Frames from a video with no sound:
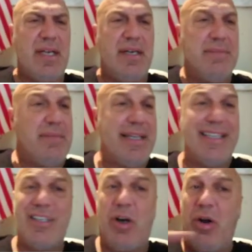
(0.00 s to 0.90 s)
Um, I
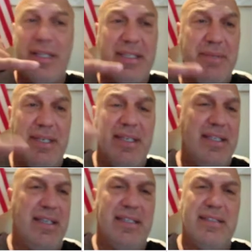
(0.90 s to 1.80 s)
didn't call
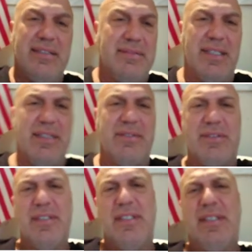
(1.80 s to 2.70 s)
anybody, I didn't,
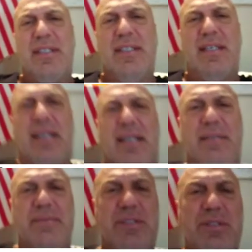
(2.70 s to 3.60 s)
whatever.
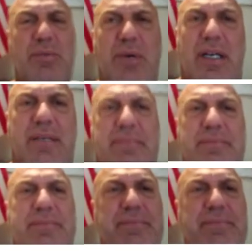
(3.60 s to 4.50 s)
Uh, this is what I'm,
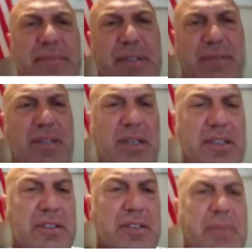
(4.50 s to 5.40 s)
you know,
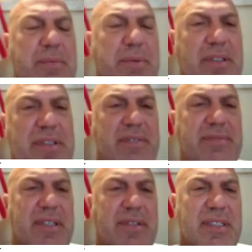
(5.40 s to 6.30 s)
talking to people in
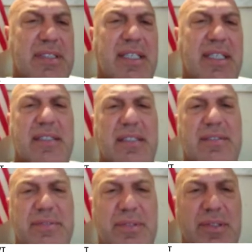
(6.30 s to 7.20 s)
some various states like
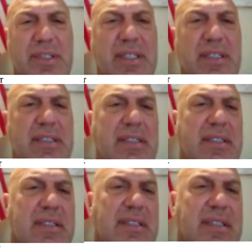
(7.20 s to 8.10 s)
Florida,
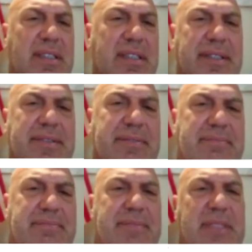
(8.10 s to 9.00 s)

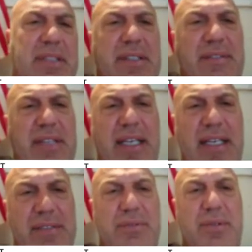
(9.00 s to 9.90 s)
um, you know, even in
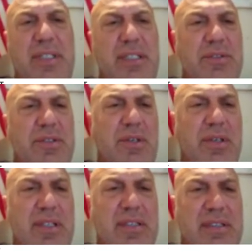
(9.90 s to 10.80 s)
California, New
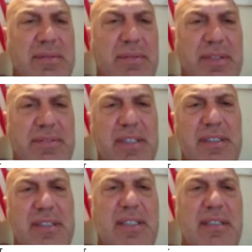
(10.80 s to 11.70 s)
York, some of my
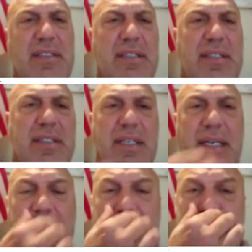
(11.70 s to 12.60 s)
friends there
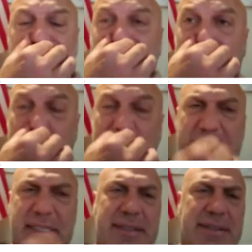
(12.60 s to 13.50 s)
uh, even
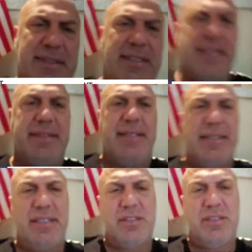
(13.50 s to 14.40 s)
Michigan. Uh,
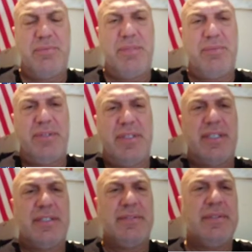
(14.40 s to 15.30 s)
I talked to people
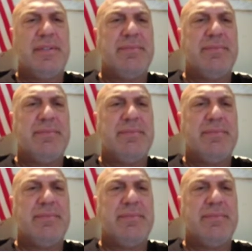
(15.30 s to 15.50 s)
there.